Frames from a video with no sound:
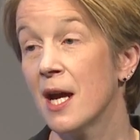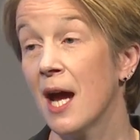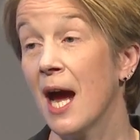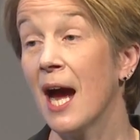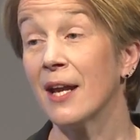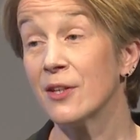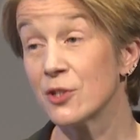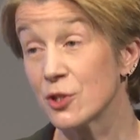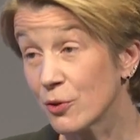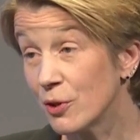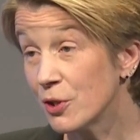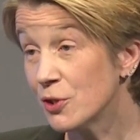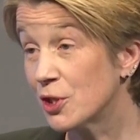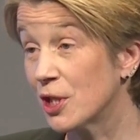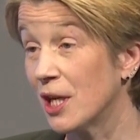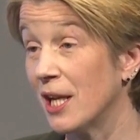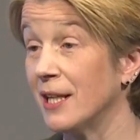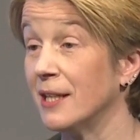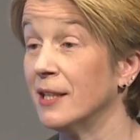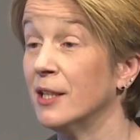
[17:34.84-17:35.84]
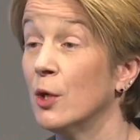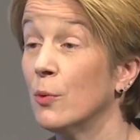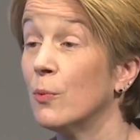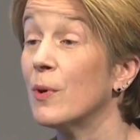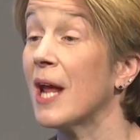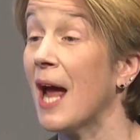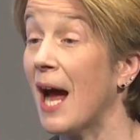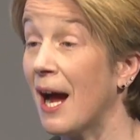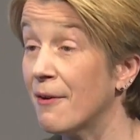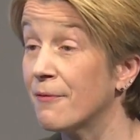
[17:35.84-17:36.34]
And crucially,
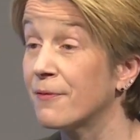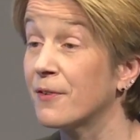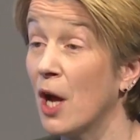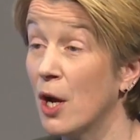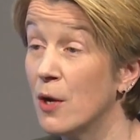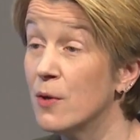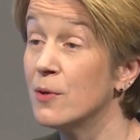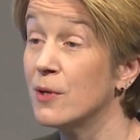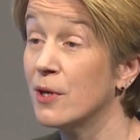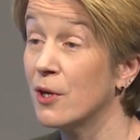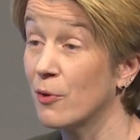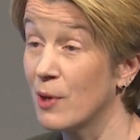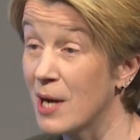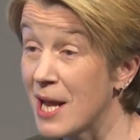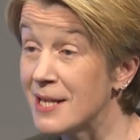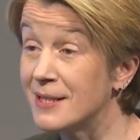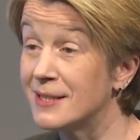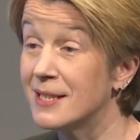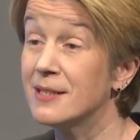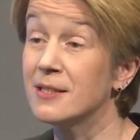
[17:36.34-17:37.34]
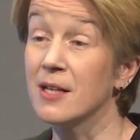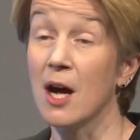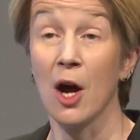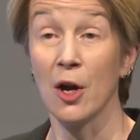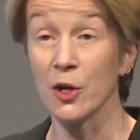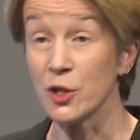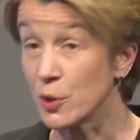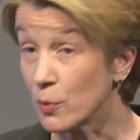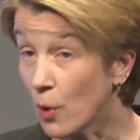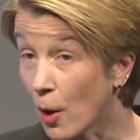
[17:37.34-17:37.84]
we have co-created
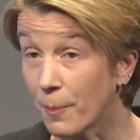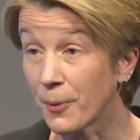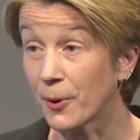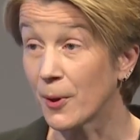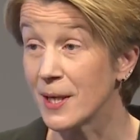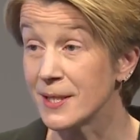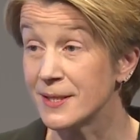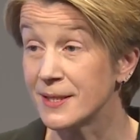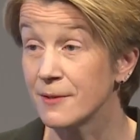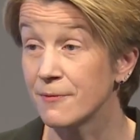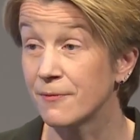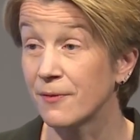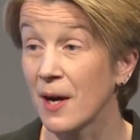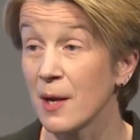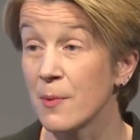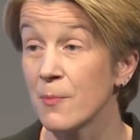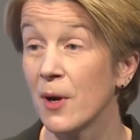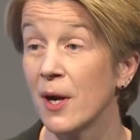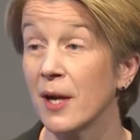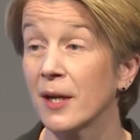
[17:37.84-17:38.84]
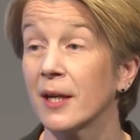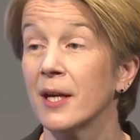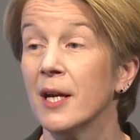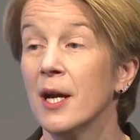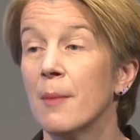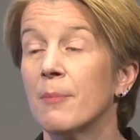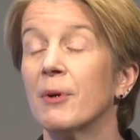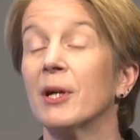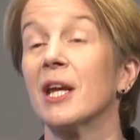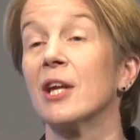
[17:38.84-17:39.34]
our new operating framework,
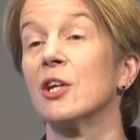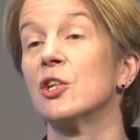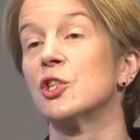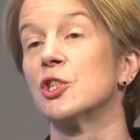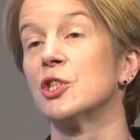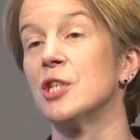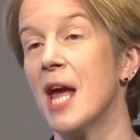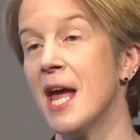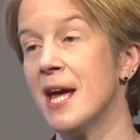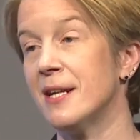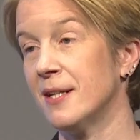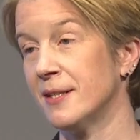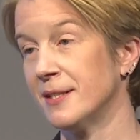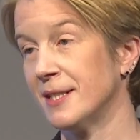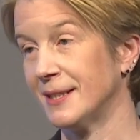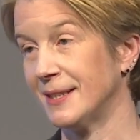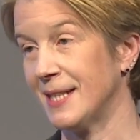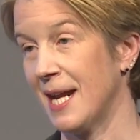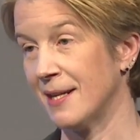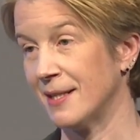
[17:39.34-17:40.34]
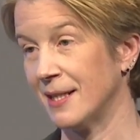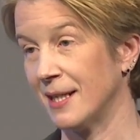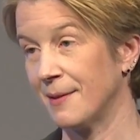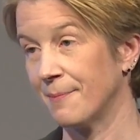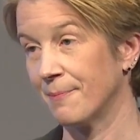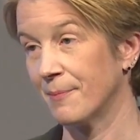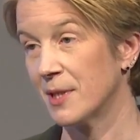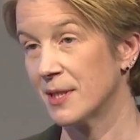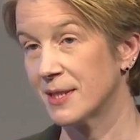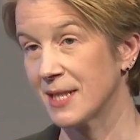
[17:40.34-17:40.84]
bringing shared understanding
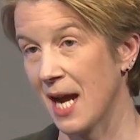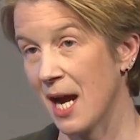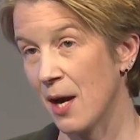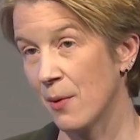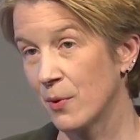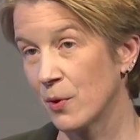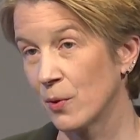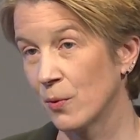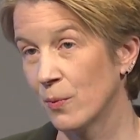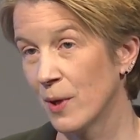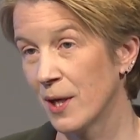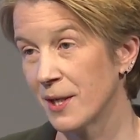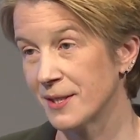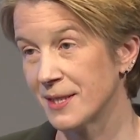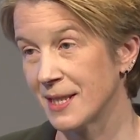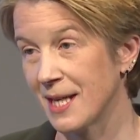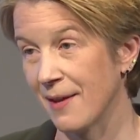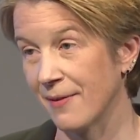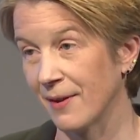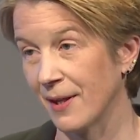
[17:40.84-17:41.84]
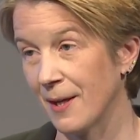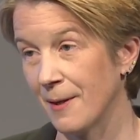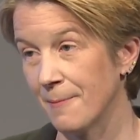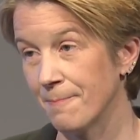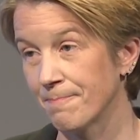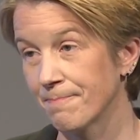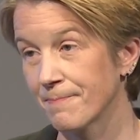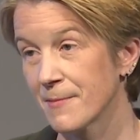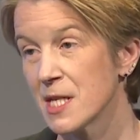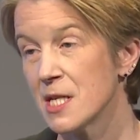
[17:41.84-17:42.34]
to how we all work together.
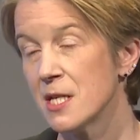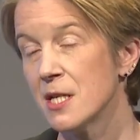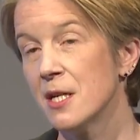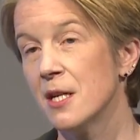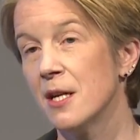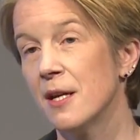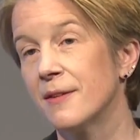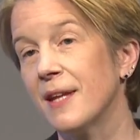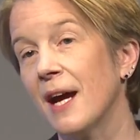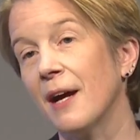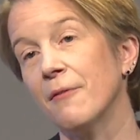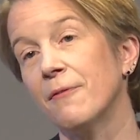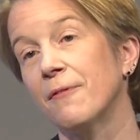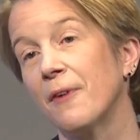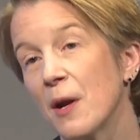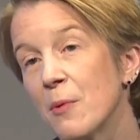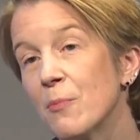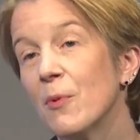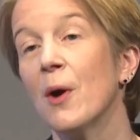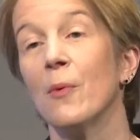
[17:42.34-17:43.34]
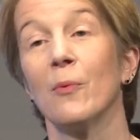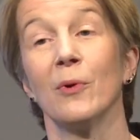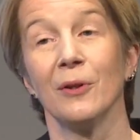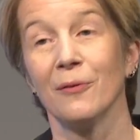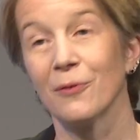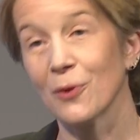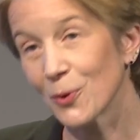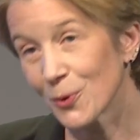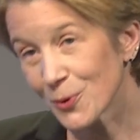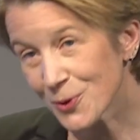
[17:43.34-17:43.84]
That framework will,
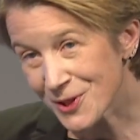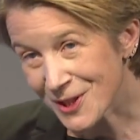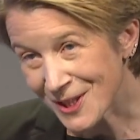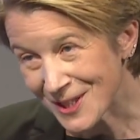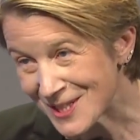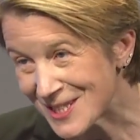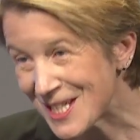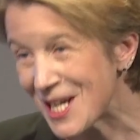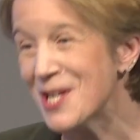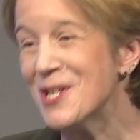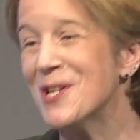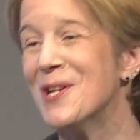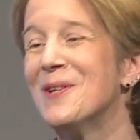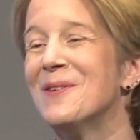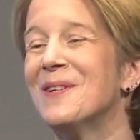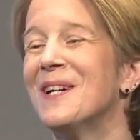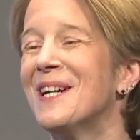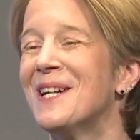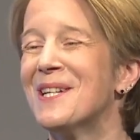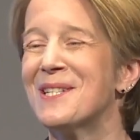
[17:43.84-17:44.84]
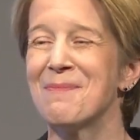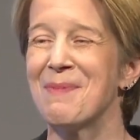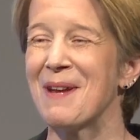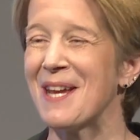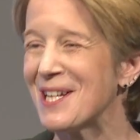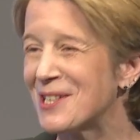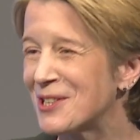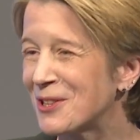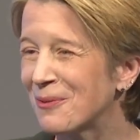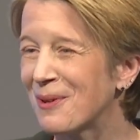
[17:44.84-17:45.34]
of course, continue to be
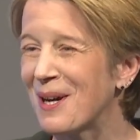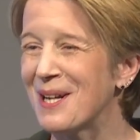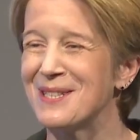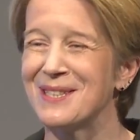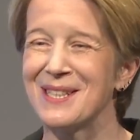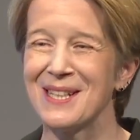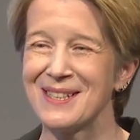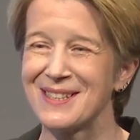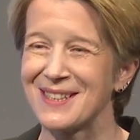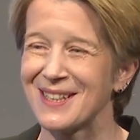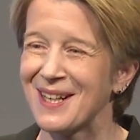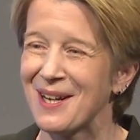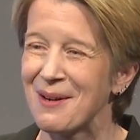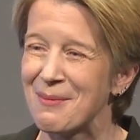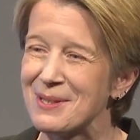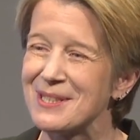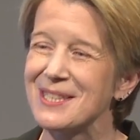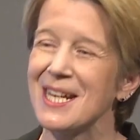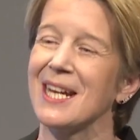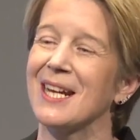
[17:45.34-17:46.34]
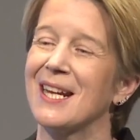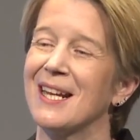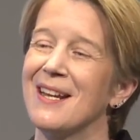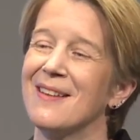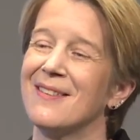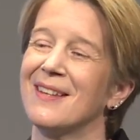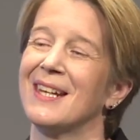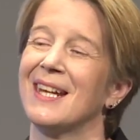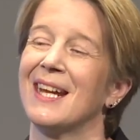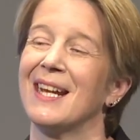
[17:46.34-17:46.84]
iterated, particularly
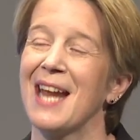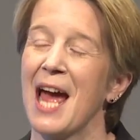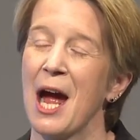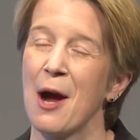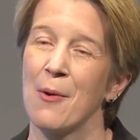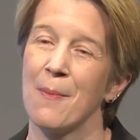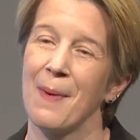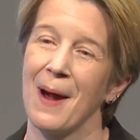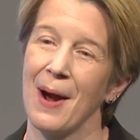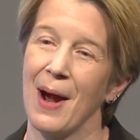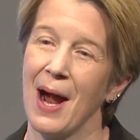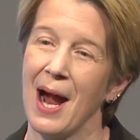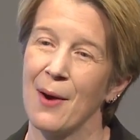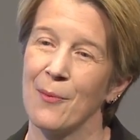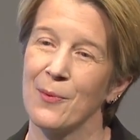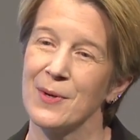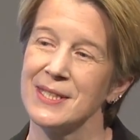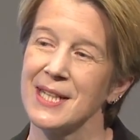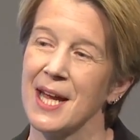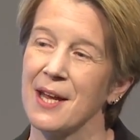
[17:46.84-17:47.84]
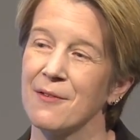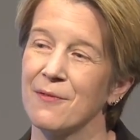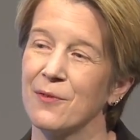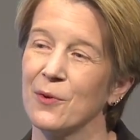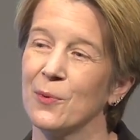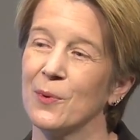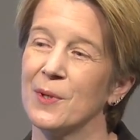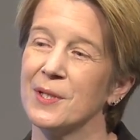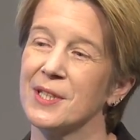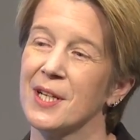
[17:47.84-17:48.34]
thinking now about how we take
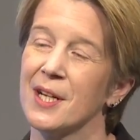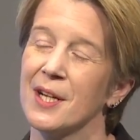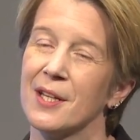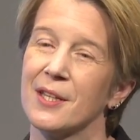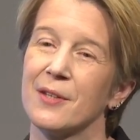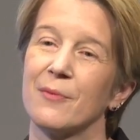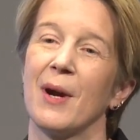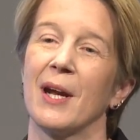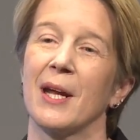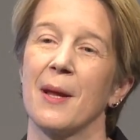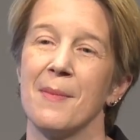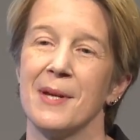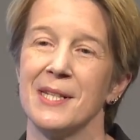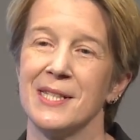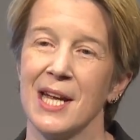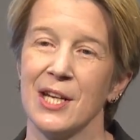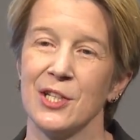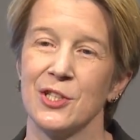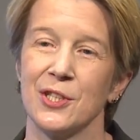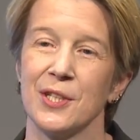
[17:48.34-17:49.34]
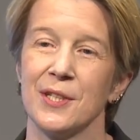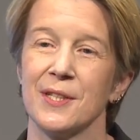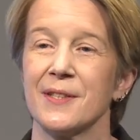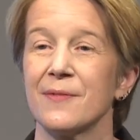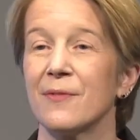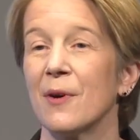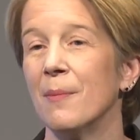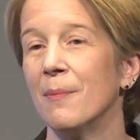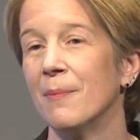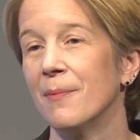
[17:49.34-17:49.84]
forward the recommendations
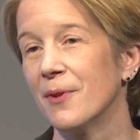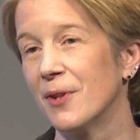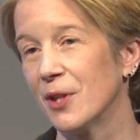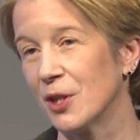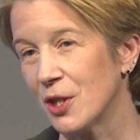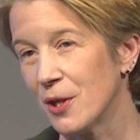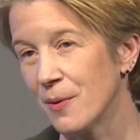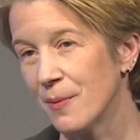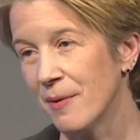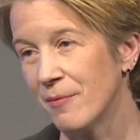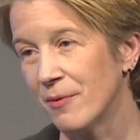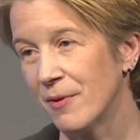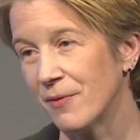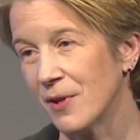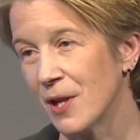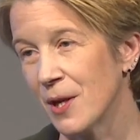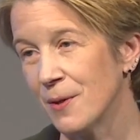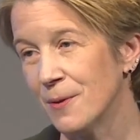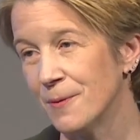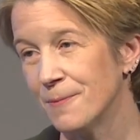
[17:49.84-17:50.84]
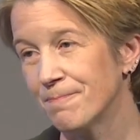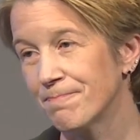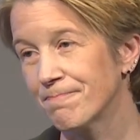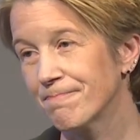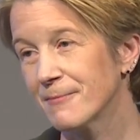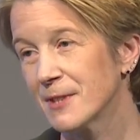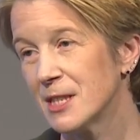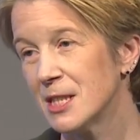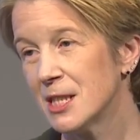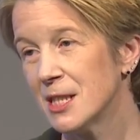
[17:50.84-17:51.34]
from the Hewitt Review.
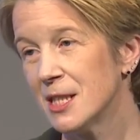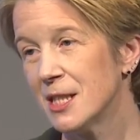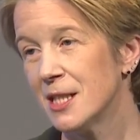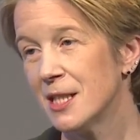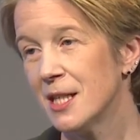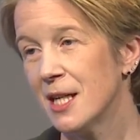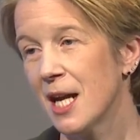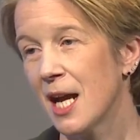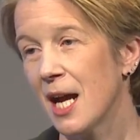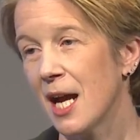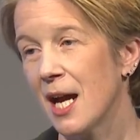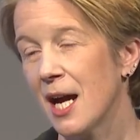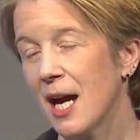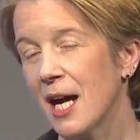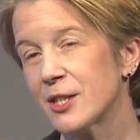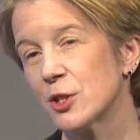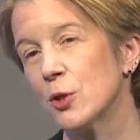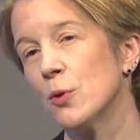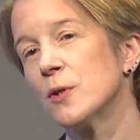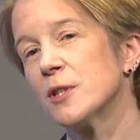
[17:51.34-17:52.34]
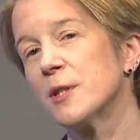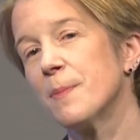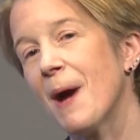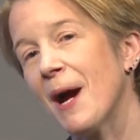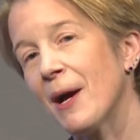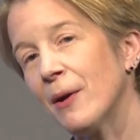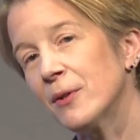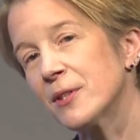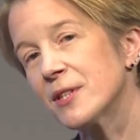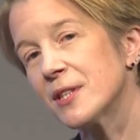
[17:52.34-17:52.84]
I talked
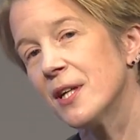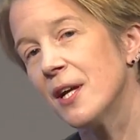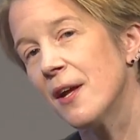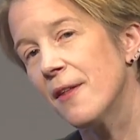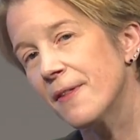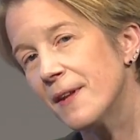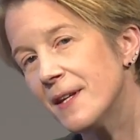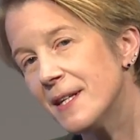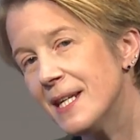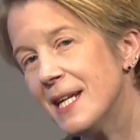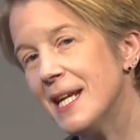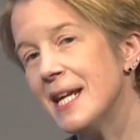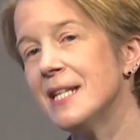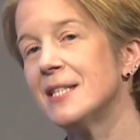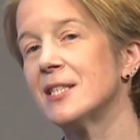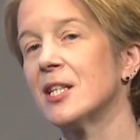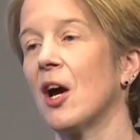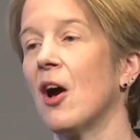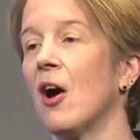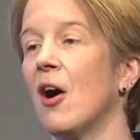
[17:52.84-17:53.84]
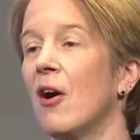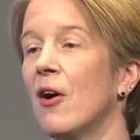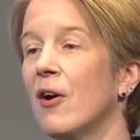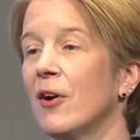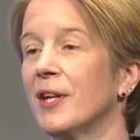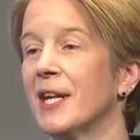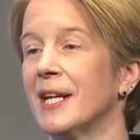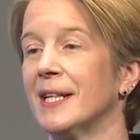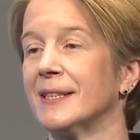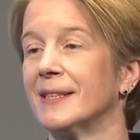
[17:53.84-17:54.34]
about the need to
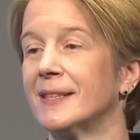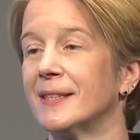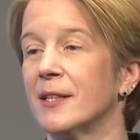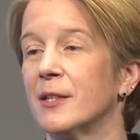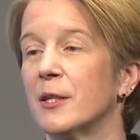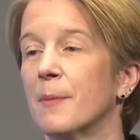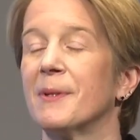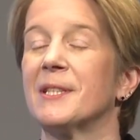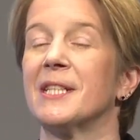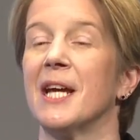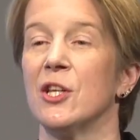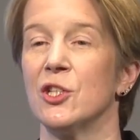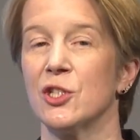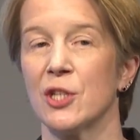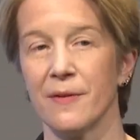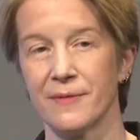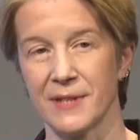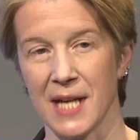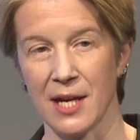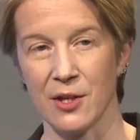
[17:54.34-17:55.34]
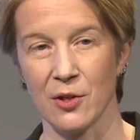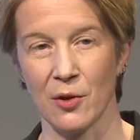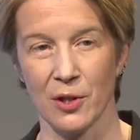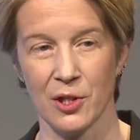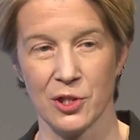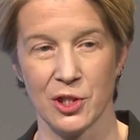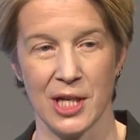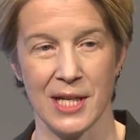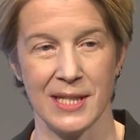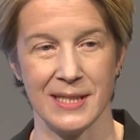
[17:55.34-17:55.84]
harness the potential of
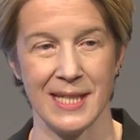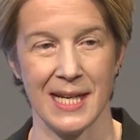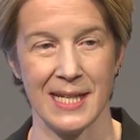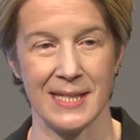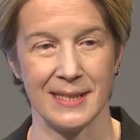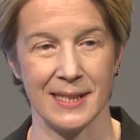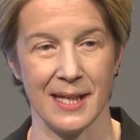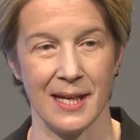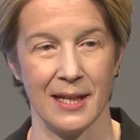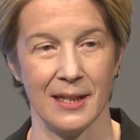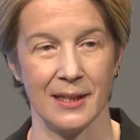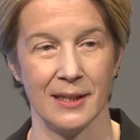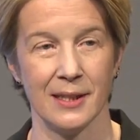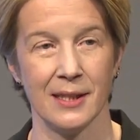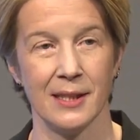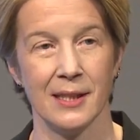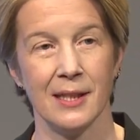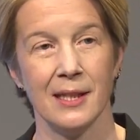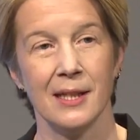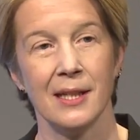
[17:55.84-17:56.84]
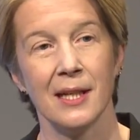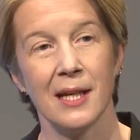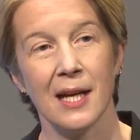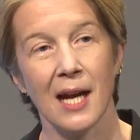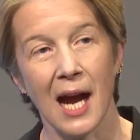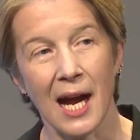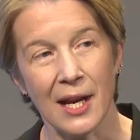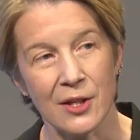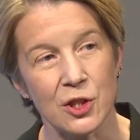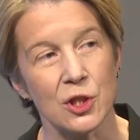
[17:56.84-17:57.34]
technology and data,
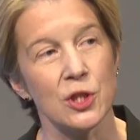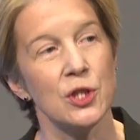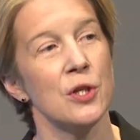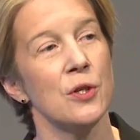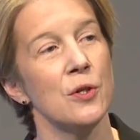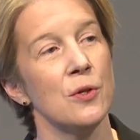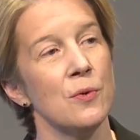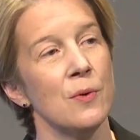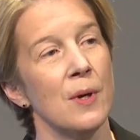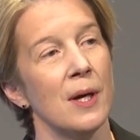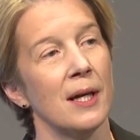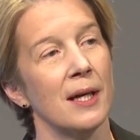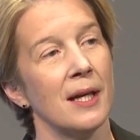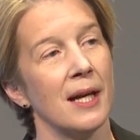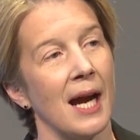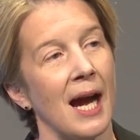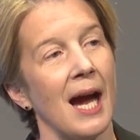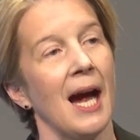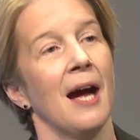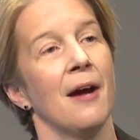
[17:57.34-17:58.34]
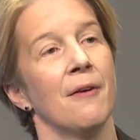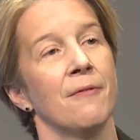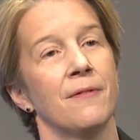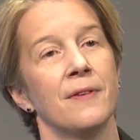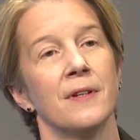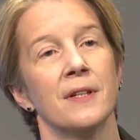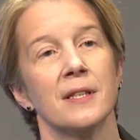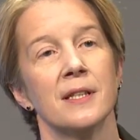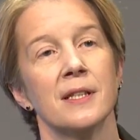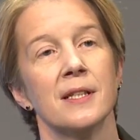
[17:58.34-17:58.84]
and you have
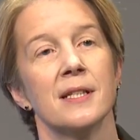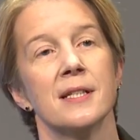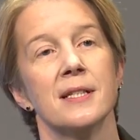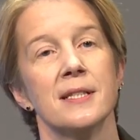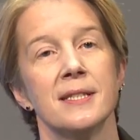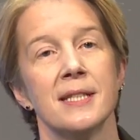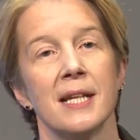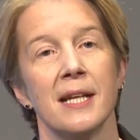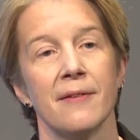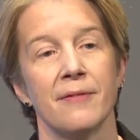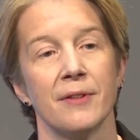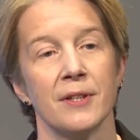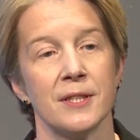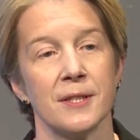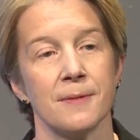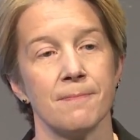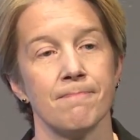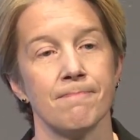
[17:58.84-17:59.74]
delivered.